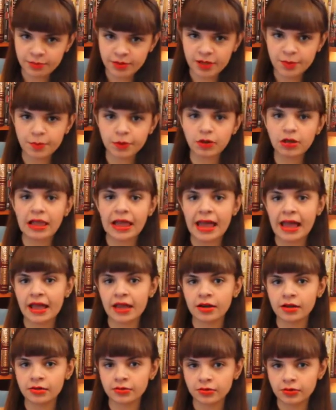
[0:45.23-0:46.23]
people
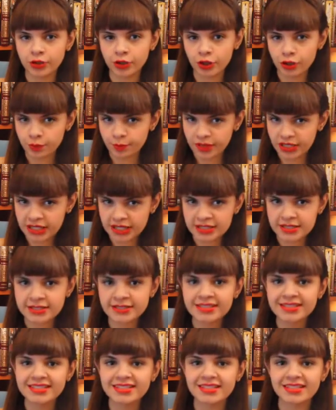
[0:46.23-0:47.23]
and
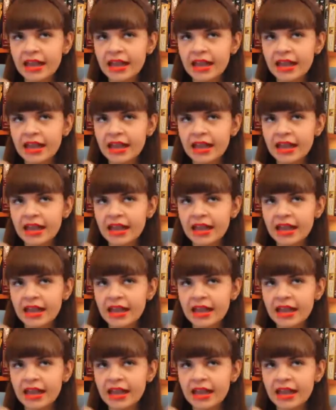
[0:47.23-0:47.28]
Europeans.